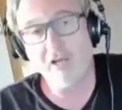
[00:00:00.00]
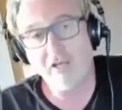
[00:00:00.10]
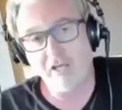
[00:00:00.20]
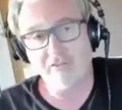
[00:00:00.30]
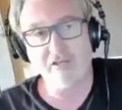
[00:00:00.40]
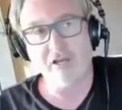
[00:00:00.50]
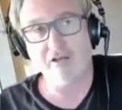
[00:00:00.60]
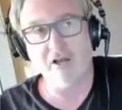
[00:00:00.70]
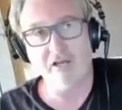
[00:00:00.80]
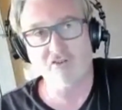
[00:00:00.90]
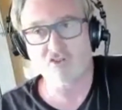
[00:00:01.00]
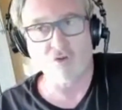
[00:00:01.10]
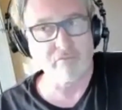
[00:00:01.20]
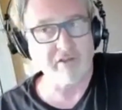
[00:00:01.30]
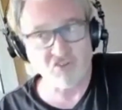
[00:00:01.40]
I think I
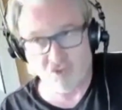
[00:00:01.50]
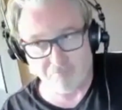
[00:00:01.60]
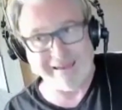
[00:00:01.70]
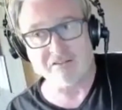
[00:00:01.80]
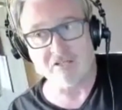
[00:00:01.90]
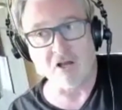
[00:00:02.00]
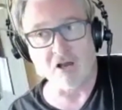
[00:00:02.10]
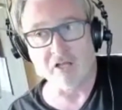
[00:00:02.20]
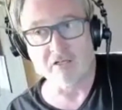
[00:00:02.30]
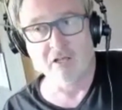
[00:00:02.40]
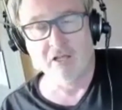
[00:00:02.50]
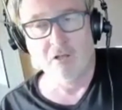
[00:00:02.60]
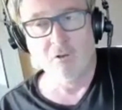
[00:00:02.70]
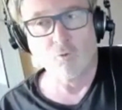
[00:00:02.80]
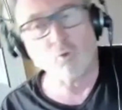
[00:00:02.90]
sort of expanded on
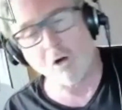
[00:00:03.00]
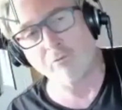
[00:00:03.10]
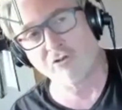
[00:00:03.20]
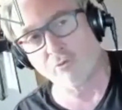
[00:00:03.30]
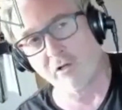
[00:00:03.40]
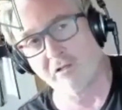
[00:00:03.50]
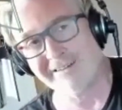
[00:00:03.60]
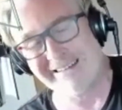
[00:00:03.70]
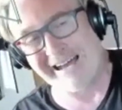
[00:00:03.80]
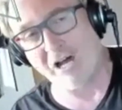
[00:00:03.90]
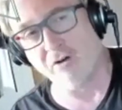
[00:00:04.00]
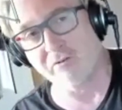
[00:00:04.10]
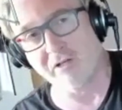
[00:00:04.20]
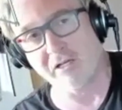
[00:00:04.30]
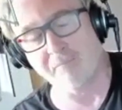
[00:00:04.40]
what was written
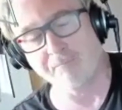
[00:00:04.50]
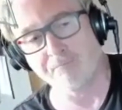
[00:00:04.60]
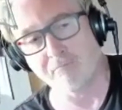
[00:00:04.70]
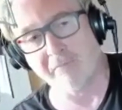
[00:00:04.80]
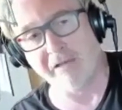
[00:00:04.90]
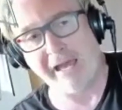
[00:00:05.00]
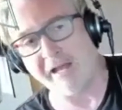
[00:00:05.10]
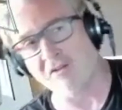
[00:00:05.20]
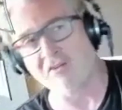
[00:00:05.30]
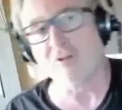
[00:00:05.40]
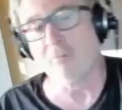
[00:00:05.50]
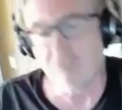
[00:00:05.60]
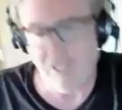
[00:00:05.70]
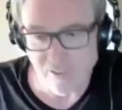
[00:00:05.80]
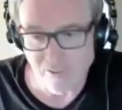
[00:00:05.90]
down and added
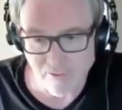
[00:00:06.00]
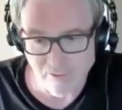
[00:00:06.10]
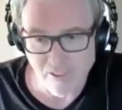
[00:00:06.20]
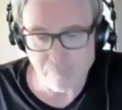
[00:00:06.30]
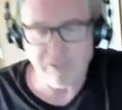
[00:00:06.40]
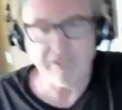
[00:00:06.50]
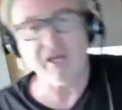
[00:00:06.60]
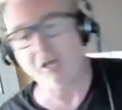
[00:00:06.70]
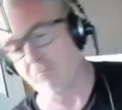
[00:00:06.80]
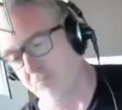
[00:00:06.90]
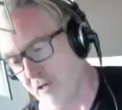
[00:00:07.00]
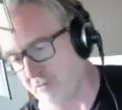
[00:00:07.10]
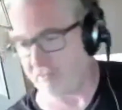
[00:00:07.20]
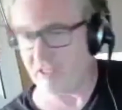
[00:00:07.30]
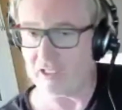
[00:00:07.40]
something, and it became a
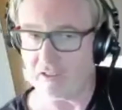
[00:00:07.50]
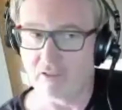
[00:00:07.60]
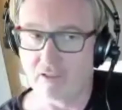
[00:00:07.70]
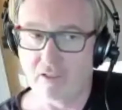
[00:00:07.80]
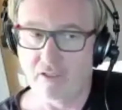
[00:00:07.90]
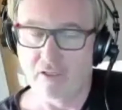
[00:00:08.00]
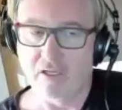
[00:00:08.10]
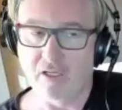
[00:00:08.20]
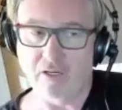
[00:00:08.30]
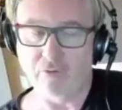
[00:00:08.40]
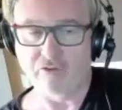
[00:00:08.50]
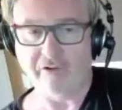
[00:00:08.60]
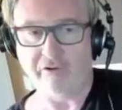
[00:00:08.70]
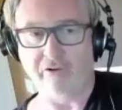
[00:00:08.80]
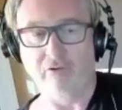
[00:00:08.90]
thing. And that was
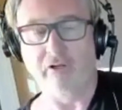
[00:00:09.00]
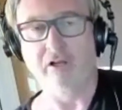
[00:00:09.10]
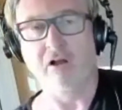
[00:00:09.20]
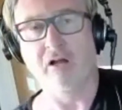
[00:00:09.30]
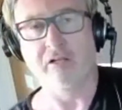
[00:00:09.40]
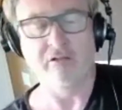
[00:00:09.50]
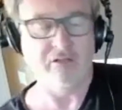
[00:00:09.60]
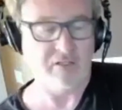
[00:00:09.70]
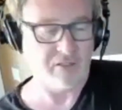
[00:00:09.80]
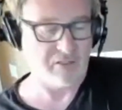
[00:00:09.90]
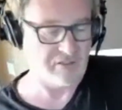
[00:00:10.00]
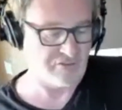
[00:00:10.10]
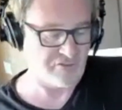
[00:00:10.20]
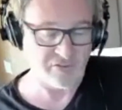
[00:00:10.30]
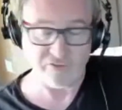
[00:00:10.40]
very early on in the
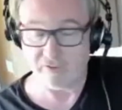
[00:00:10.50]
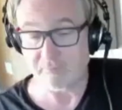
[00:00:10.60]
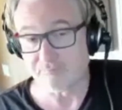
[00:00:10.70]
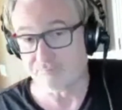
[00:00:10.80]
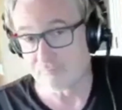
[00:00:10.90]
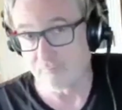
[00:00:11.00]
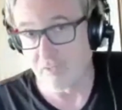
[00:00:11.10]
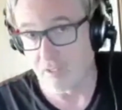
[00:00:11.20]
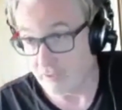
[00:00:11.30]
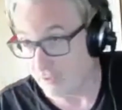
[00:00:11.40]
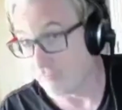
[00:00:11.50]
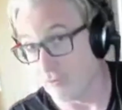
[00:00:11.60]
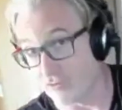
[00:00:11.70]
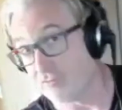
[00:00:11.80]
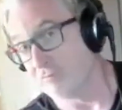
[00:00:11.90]
season, in
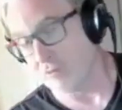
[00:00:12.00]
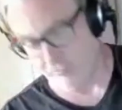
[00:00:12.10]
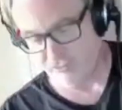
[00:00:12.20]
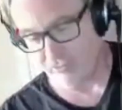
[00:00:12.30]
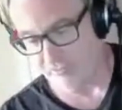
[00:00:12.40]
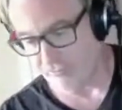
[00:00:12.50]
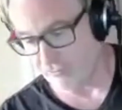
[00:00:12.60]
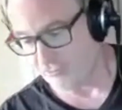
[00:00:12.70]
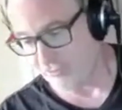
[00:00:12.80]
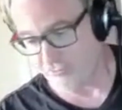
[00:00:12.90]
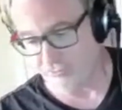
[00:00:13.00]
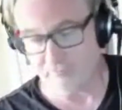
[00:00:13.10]
obviously the first season.